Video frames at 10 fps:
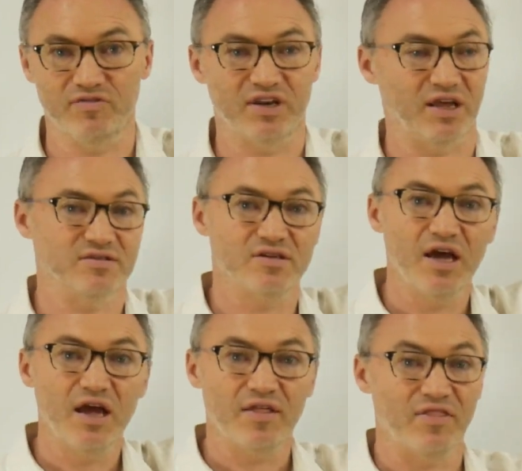dividends,
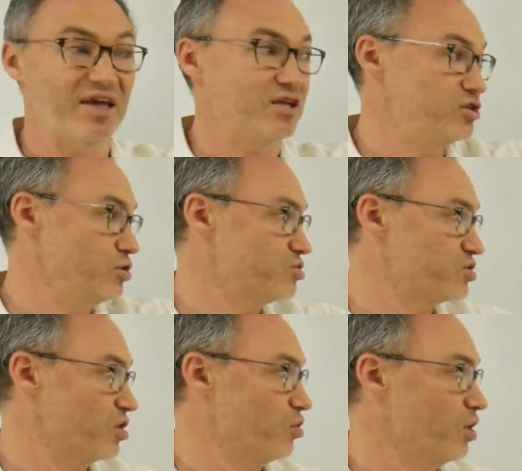they can do
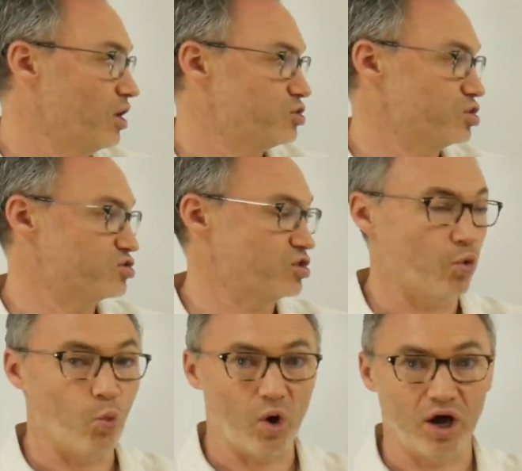so just to the
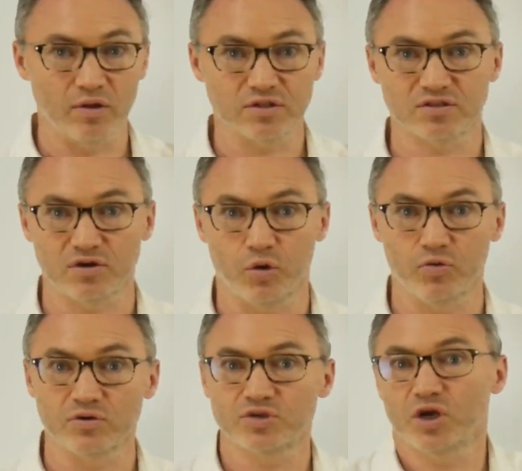wallets that hold
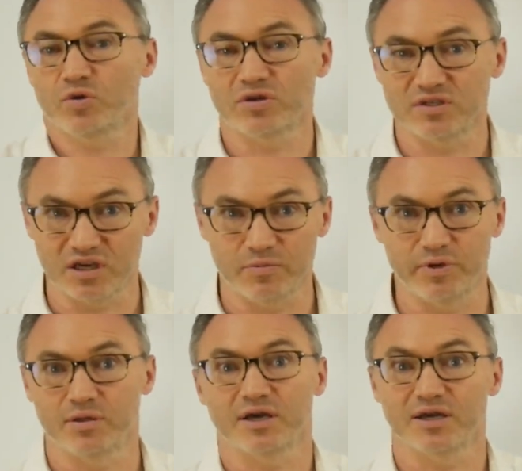those tokens. It can
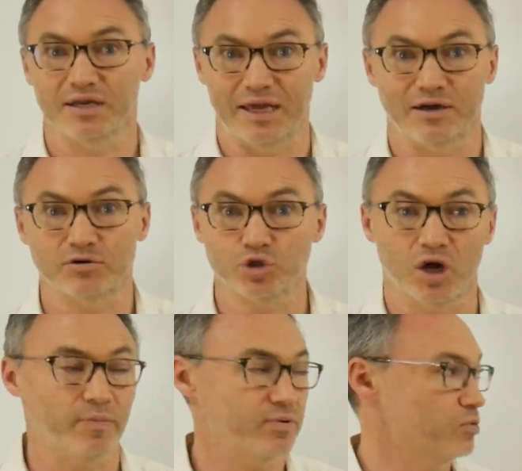be like an
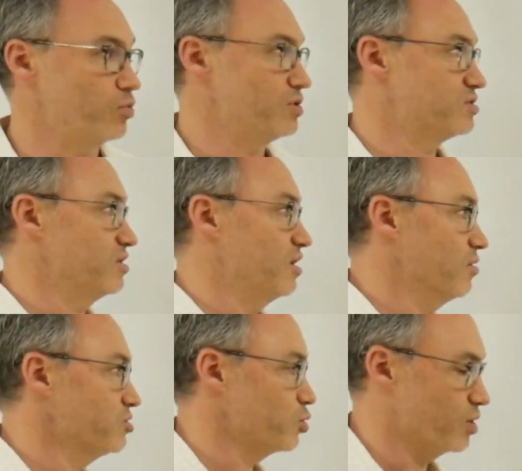airdrop we see
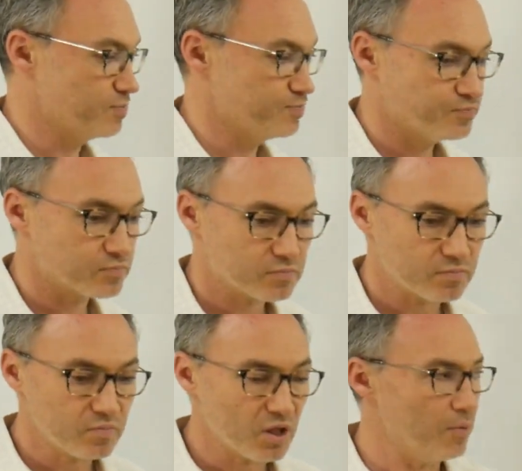elsewhere.
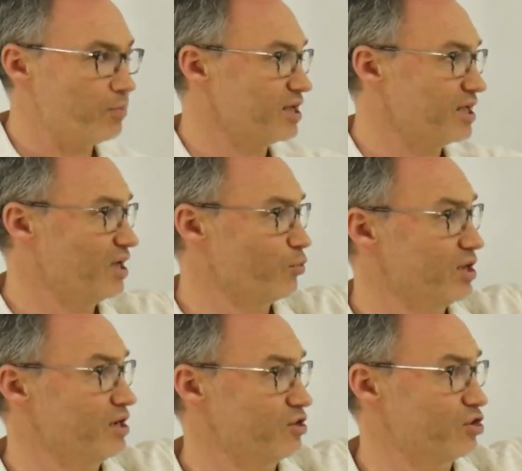But again, we
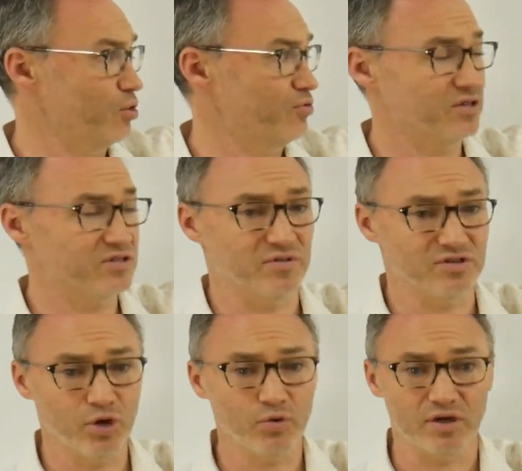can encode things in the
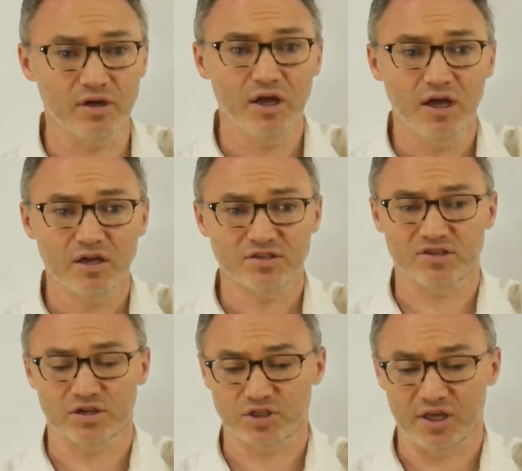token
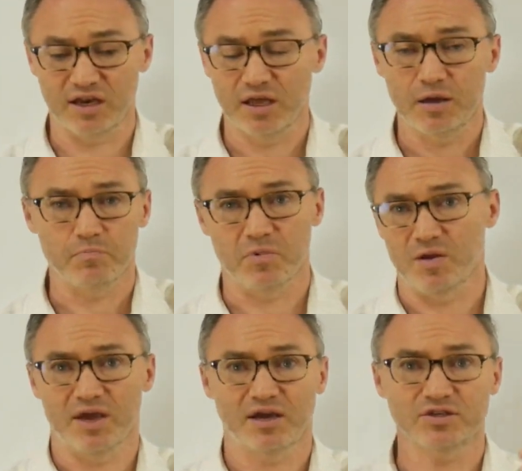such that
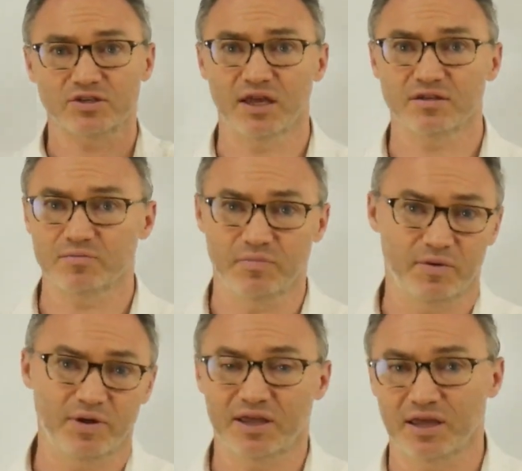maybe I
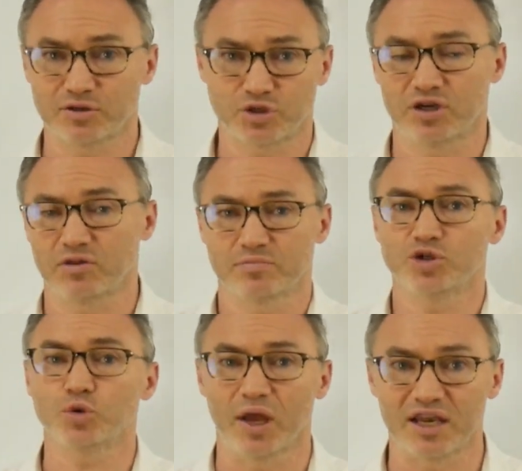can't just sell them
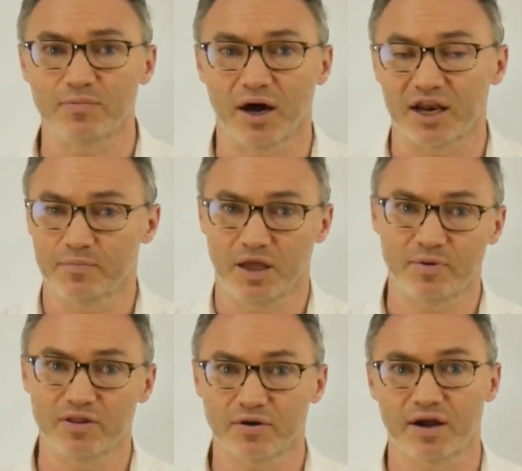to anybody.
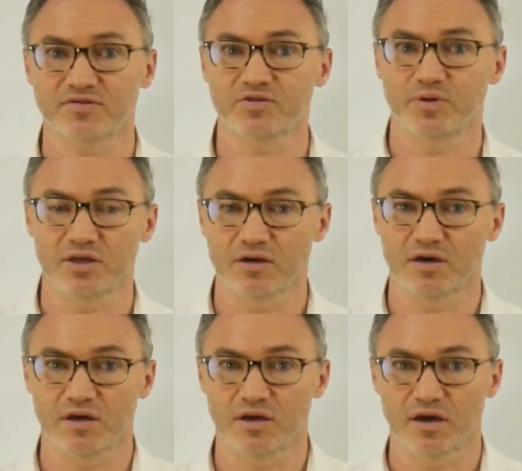Maybe there has to be
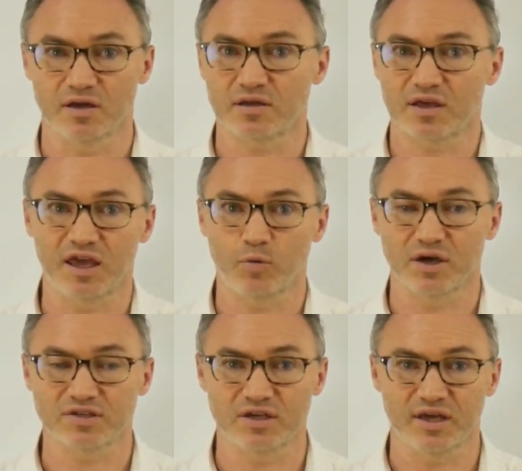a
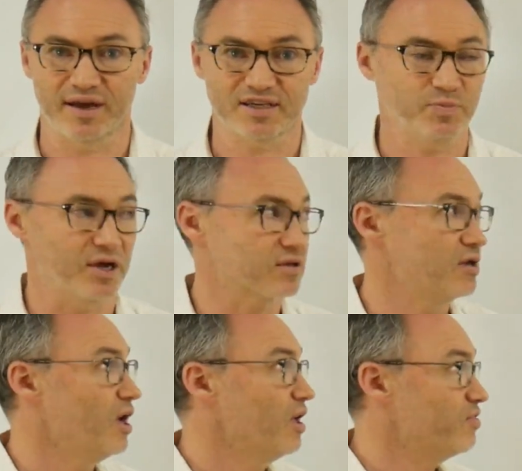KYC aspect.
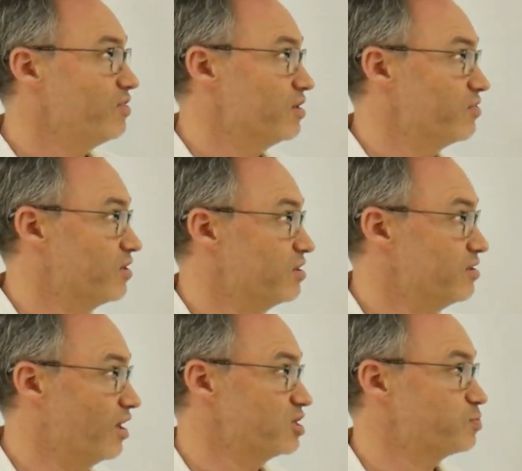The
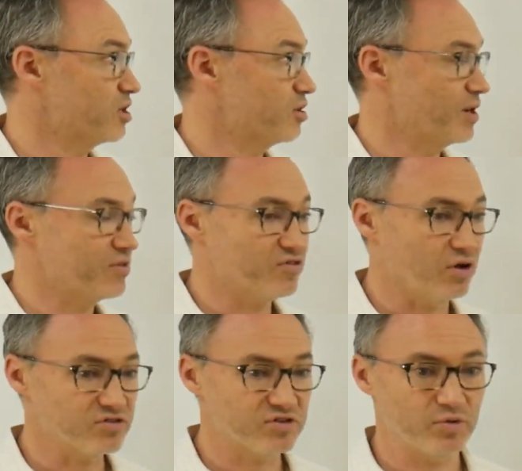nice part about this
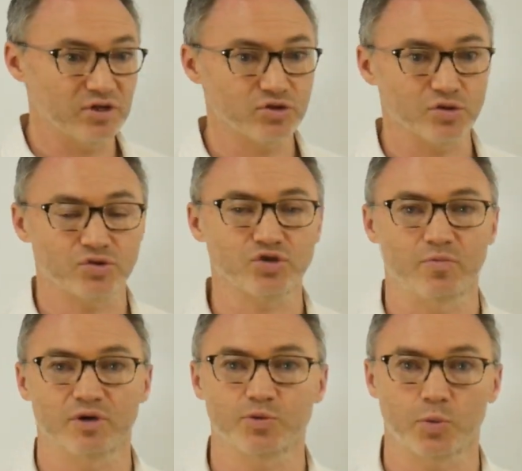also is there's so
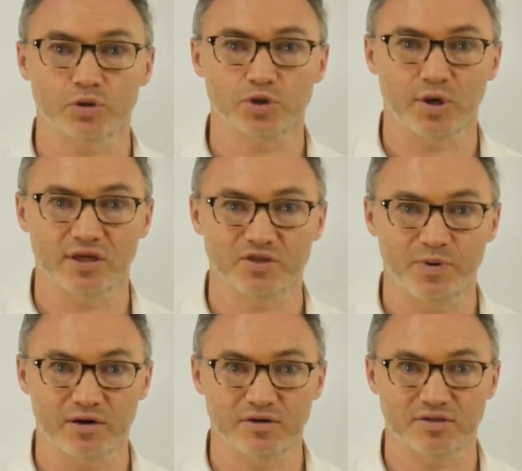much more
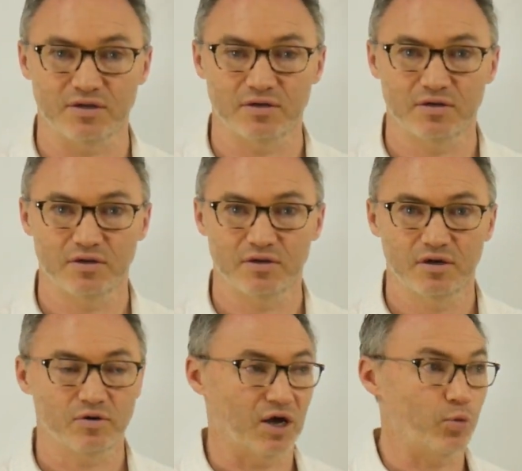transparency,
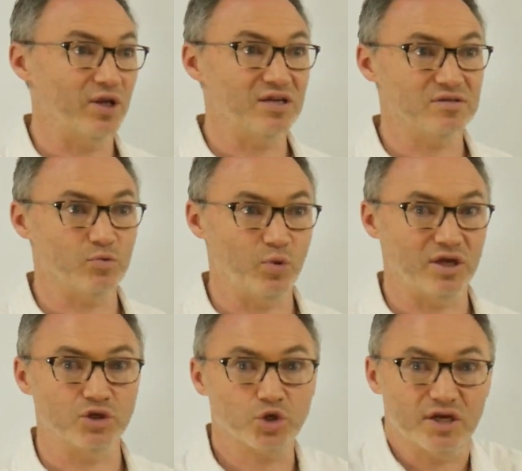right? We
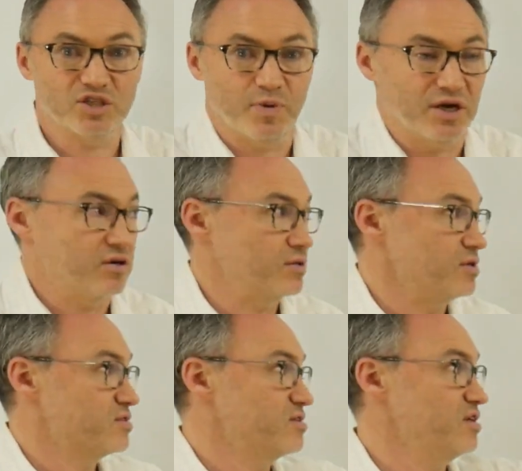can transparently
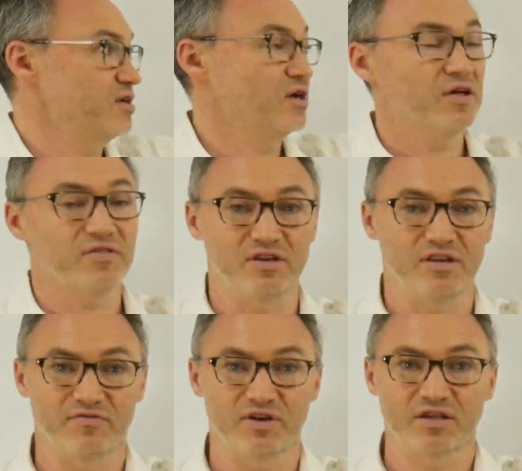see the
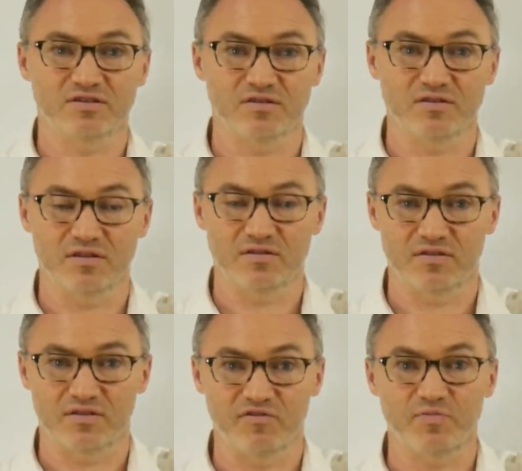dividends
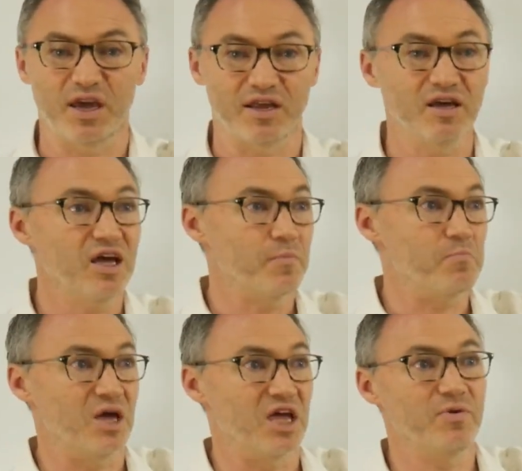that they paid.
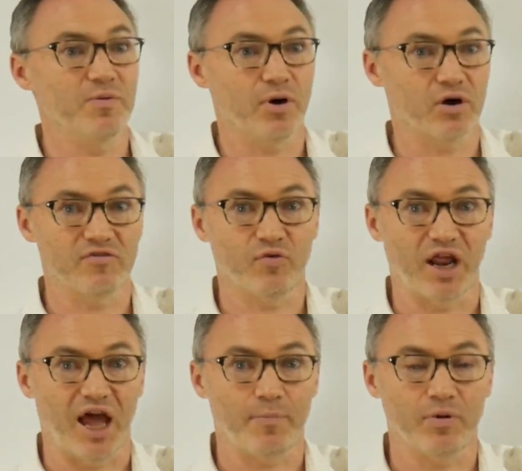Maybe part of what
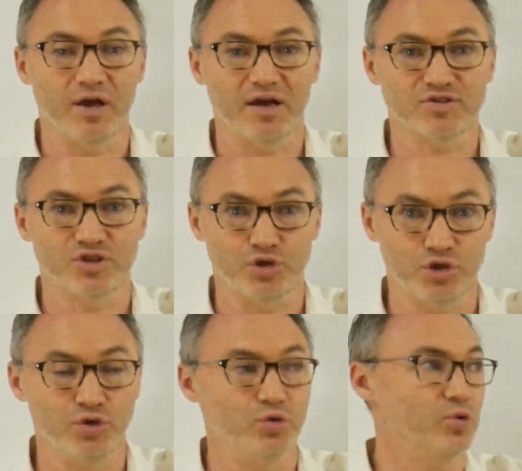Apple has to
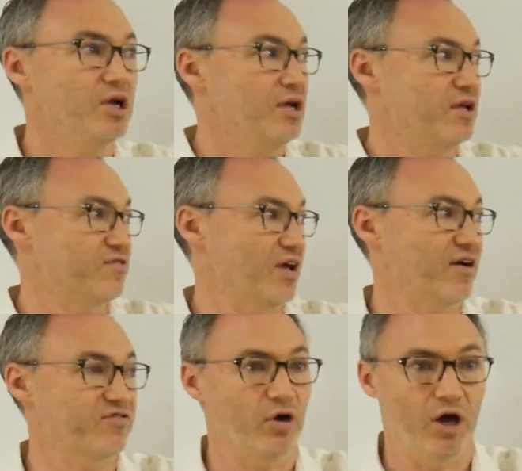do is they
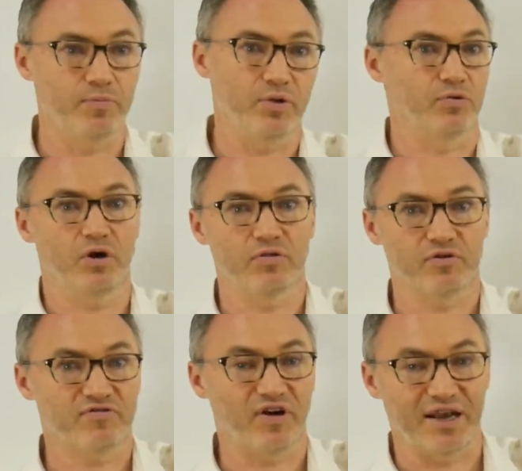have to upload all
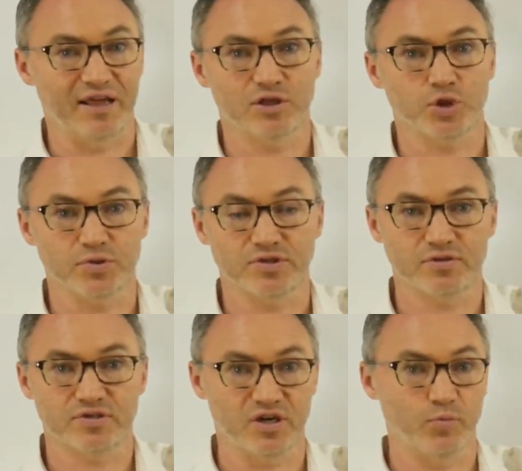their financials
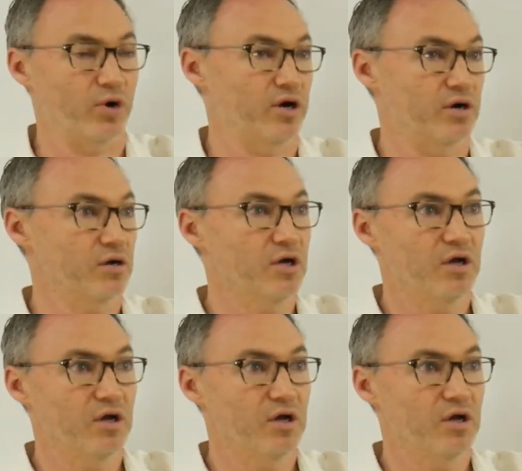somewhere,